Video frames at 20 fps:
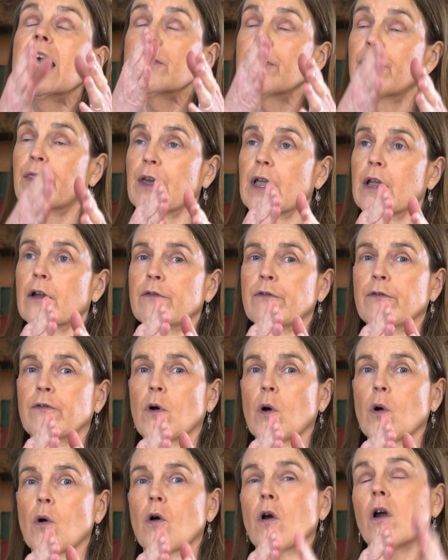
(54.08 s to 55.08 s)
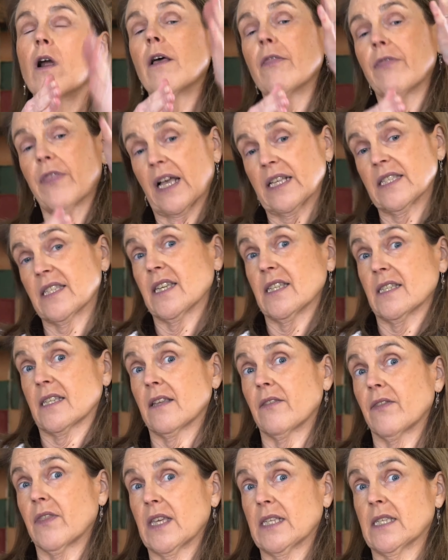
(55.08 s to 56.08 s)
Therefore, it's
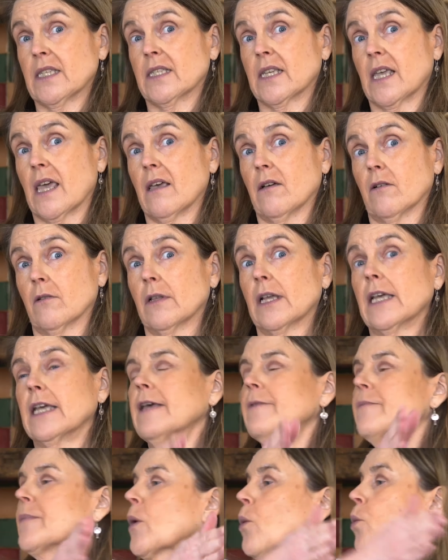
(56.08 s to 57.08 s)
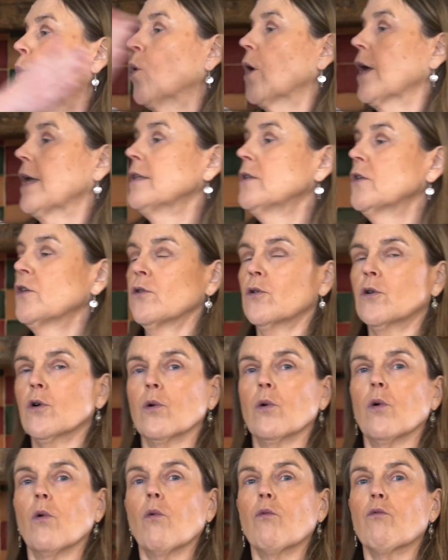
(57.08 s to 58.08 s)
at this scale. When you
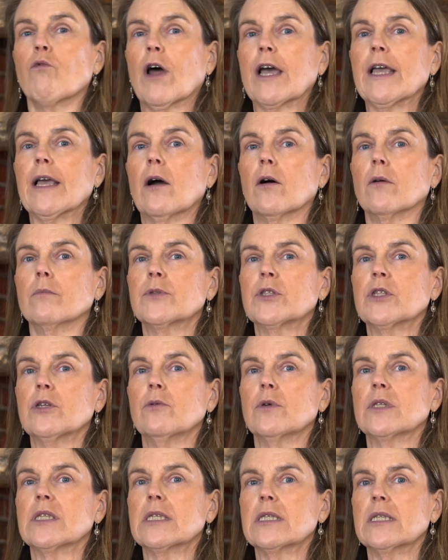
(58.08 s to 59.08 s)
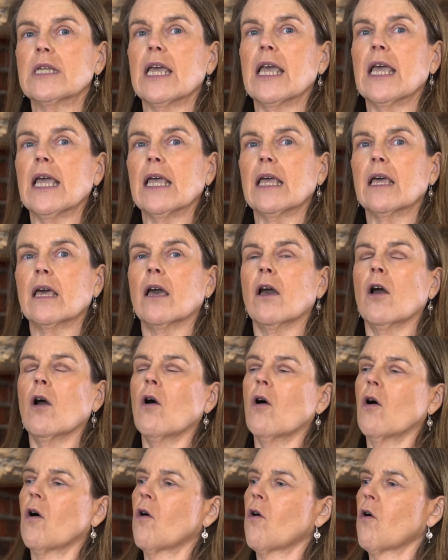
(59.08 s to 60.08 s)
go right up to a steak
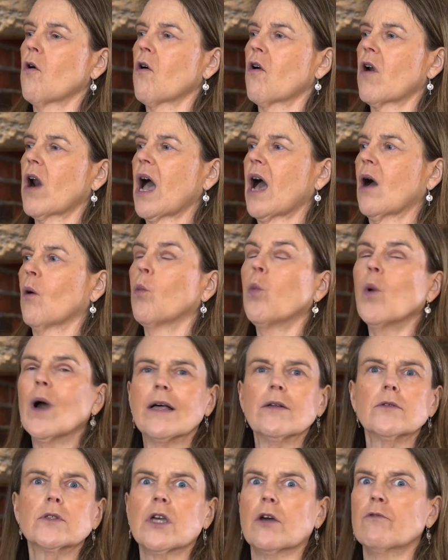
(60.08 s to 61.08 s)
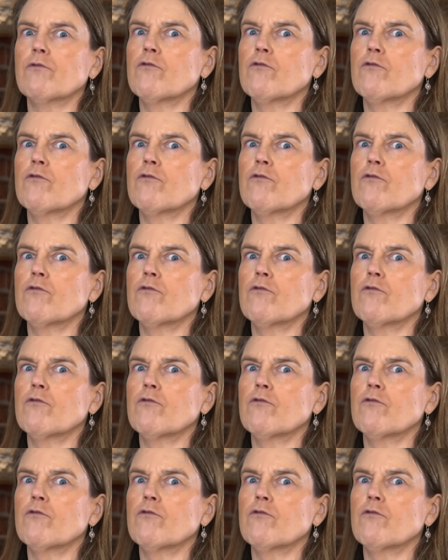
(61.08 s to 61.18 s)
or a well-done